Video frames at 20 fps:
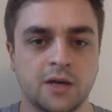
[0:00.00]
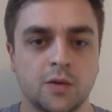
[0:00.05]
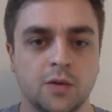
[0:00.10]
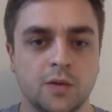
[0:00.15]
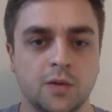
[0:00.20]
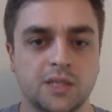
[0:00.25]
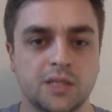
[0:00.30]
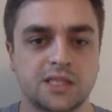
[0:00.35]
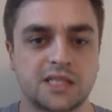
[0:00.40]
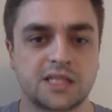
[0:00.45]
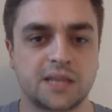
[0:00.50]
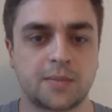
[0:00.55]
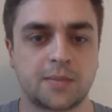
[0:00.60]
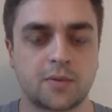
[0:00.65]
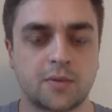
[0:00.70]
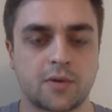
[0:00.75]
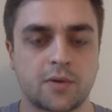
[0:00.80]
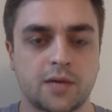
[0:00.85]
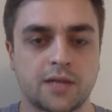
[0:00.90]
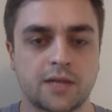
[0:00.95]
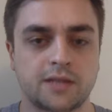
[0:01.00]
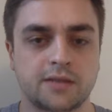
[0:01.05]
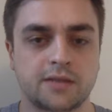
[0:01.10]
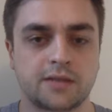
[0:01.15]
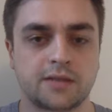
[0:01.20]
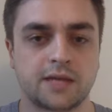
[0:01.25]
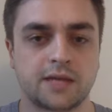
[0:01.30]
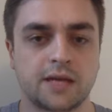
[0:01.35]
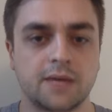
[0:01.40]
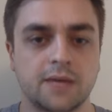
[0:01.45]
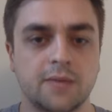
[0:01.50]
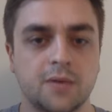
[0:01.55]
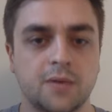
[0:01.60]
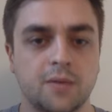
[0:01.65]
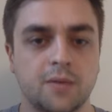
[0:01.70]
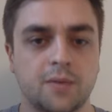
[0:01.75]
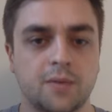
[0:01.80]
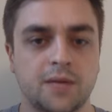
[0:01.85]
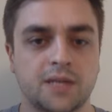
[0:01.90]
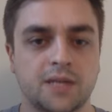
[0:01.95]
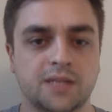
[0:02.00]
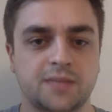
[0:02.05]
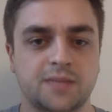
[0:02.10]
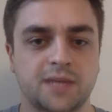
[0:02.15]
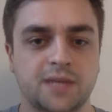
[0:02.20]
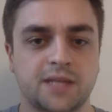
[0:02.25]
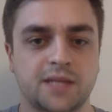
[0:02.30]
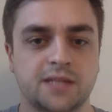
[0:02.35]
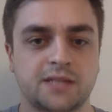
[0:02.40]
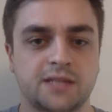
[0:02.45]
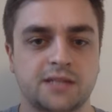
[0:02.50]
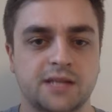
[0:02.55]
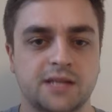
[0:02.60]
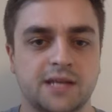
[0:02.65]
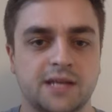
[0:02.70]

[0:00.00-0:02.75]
we separate the input by a space